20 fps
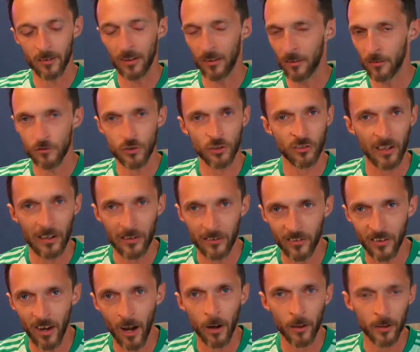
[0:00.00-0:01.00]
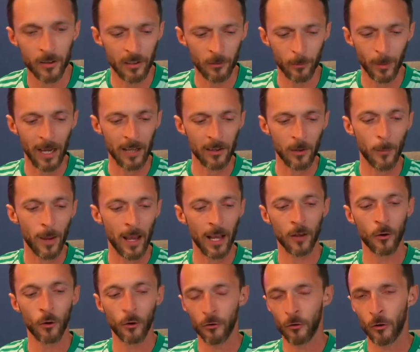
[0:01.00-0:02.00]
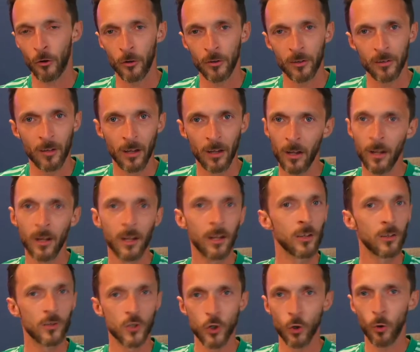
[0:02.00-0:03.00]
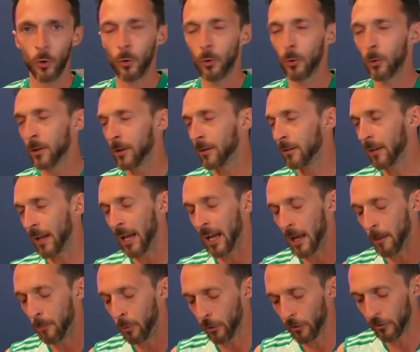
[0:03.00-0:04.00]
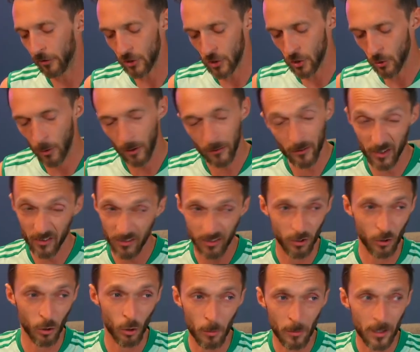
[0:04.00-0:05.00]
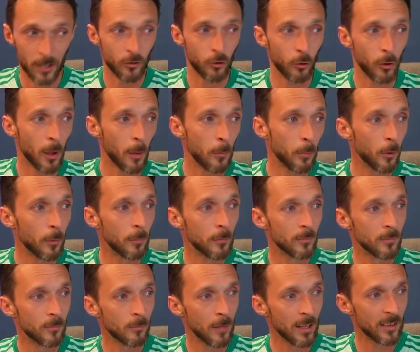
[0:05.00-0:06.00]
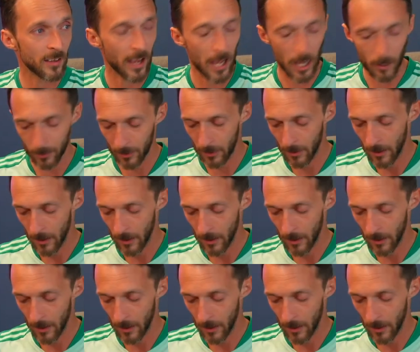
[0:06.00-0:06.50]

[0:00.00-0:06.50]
He's just signed Sterling. He's behind the pecking order on Cho and Pulisic and whoever. And I was like, cool, man, do it. Boom, made it happen.